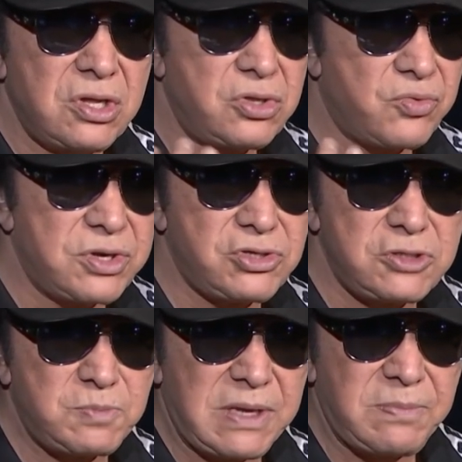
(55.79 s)
the
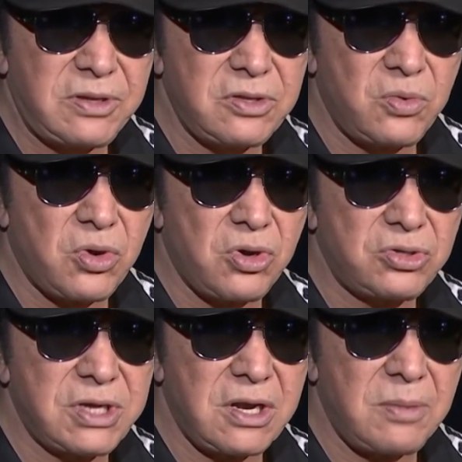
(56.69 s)
richest people in the
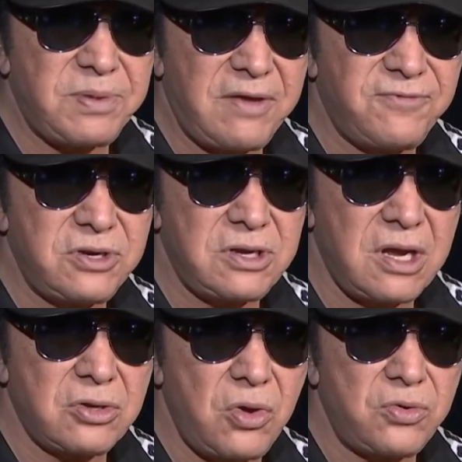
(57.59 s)
world get up every day
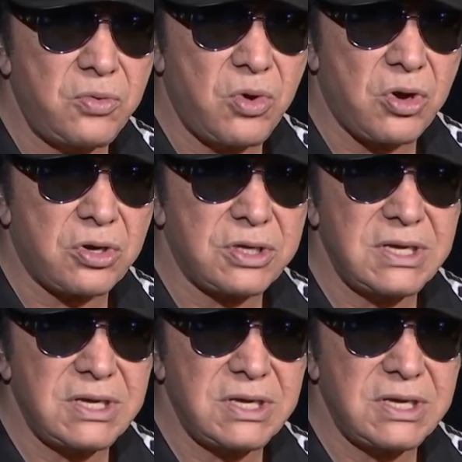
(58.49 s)
and go to work.